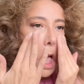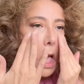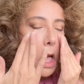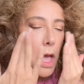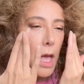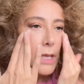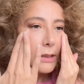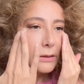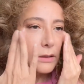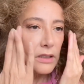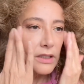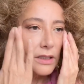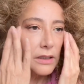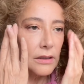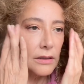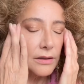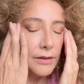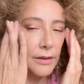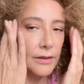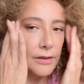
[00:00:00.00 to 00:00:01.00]
anything
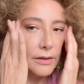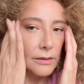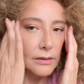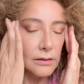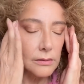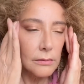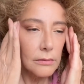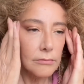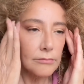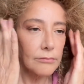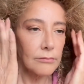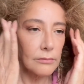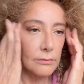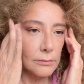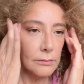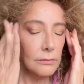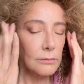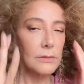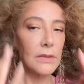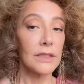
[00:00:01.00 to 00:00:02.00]
other than
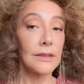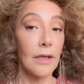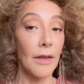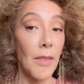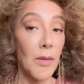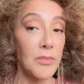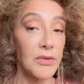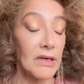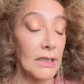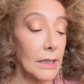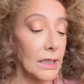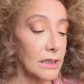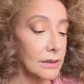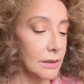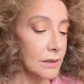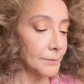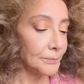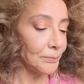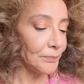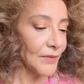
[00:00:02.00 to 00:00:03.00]
another brand.
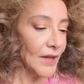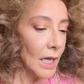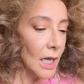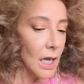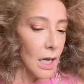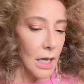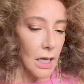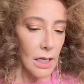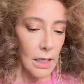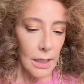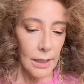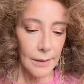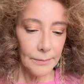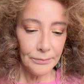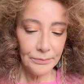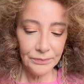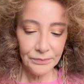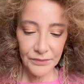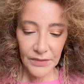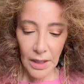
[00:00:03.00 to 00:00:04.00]

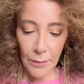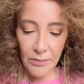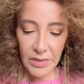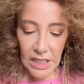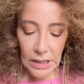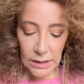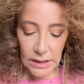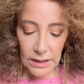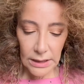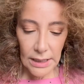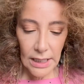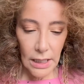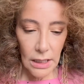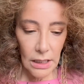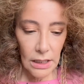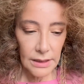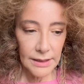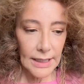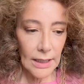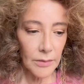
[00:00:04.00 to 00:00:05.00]
But
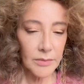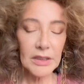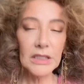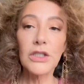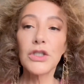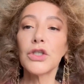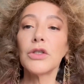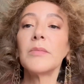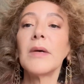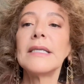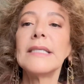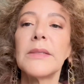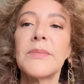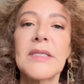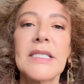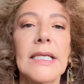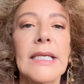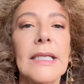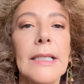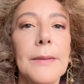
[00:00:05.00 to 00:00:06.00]
now I'm going to do my
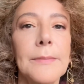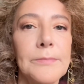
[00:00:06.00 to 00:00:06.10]
lipstick.